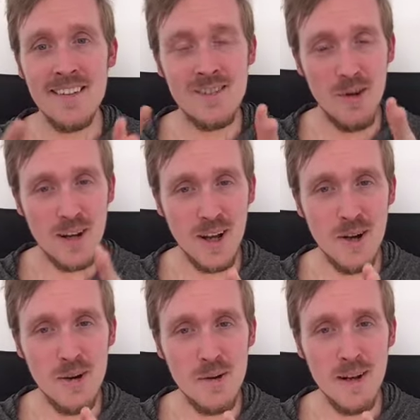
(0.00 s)
to our
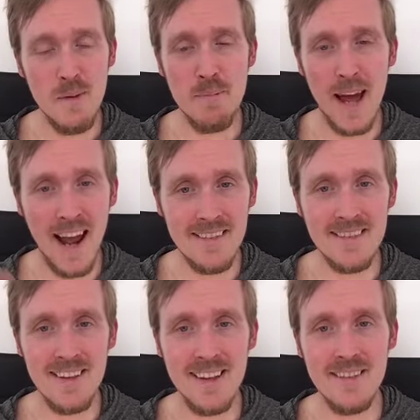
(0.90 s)
code, and we
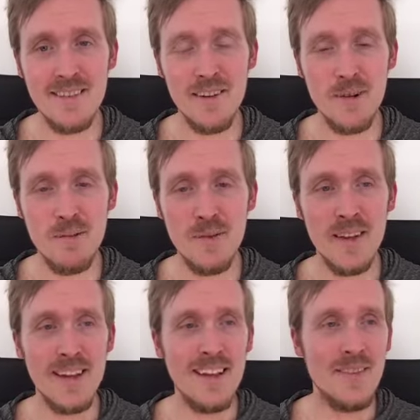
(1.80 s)
passed in sort of
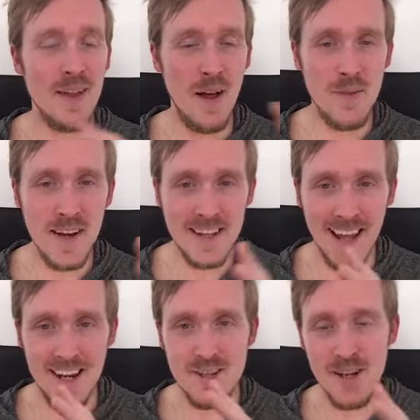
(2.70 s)
the
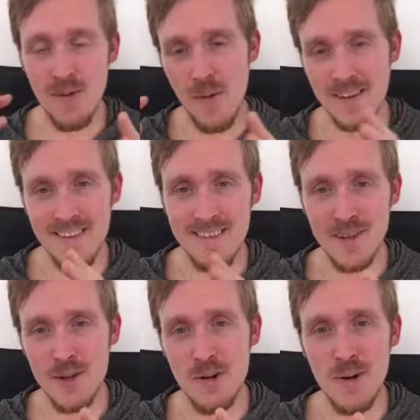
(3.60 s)
authentication of what to
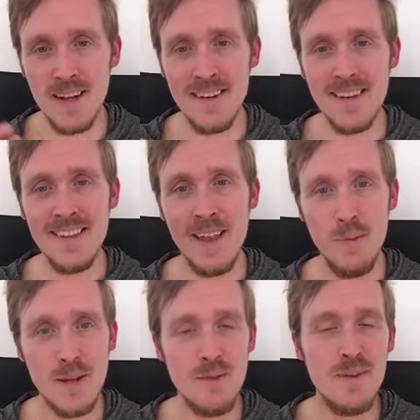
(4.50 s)
do, and that
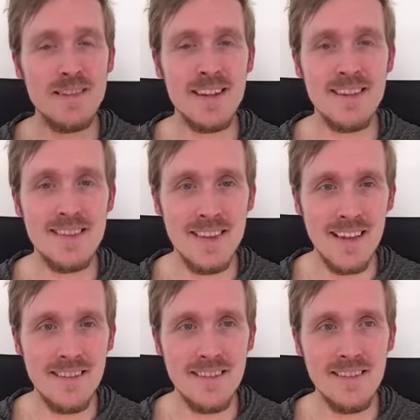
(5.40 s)
when you visit
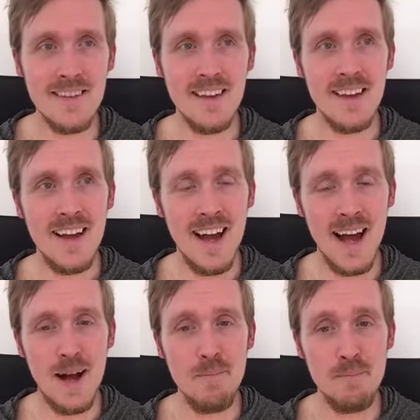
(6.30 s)
this
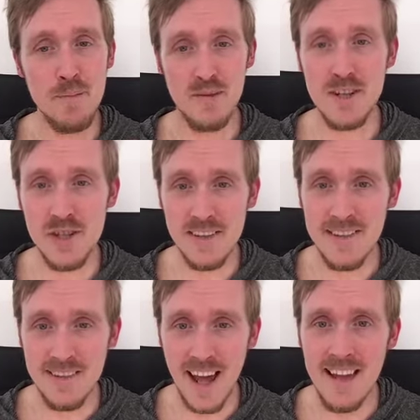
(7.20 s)
provision
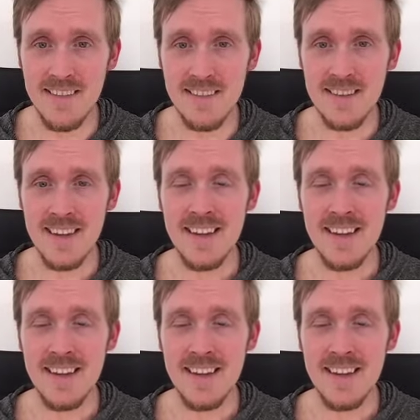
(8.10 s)
site,